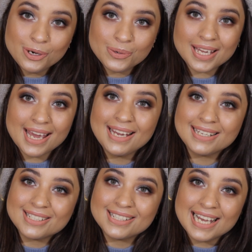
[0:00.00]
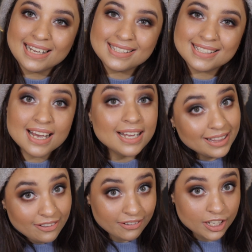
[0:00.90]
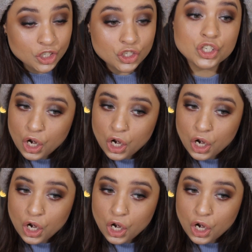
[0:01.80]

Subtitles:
Okay, so that's the finished